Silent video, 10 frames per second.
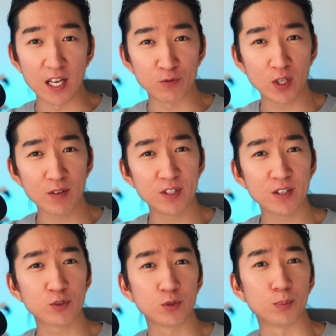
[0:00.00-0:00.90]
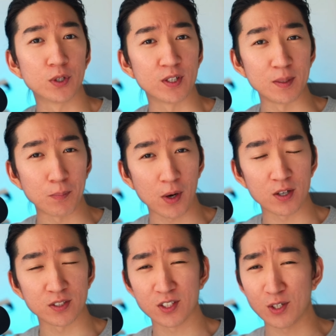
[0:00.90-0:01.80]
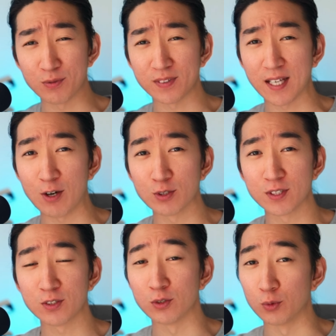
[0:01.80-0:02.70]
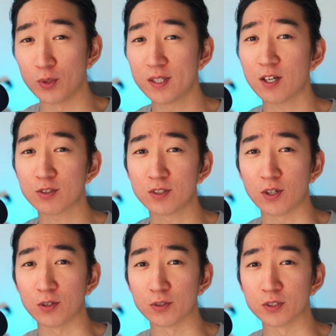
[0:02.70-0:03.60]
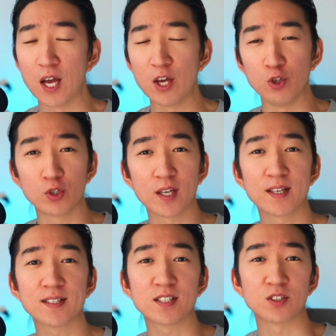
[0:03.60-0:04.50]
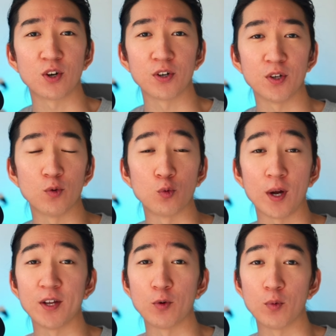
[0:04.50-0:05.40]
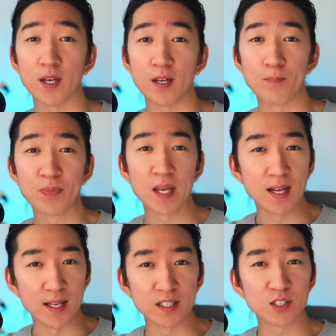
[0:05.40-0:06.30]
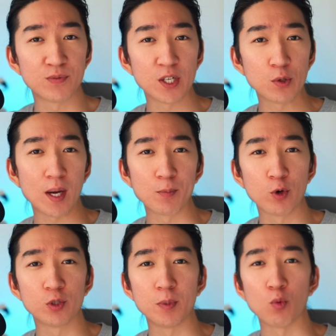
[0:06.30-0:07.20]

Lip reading: if you have enough to put a deposit of $1,000 to $3,000, you can get started right away. In this video, I'm going to be